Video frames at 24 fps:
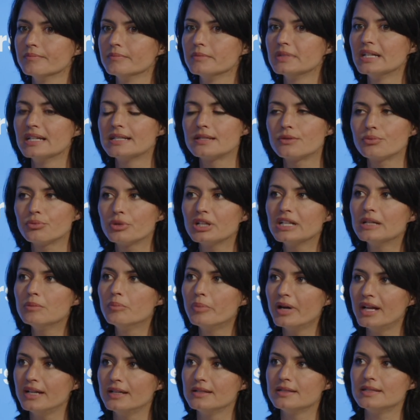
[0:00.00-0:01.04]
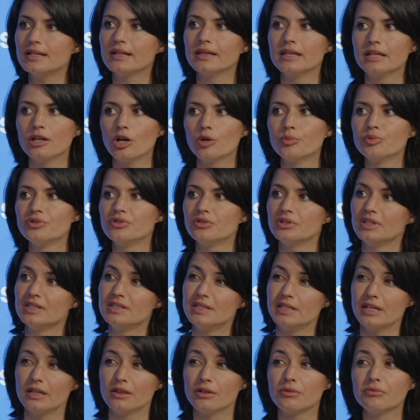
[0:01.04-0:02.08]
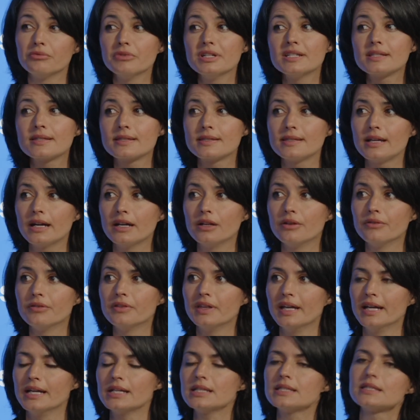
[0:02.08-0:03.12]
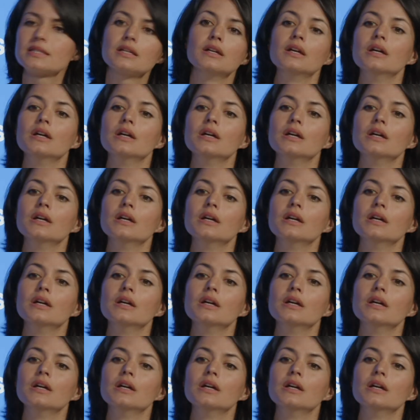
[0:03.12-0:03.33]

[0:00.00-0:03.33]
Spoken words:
It's really balancing the opportunity and the risk side of things.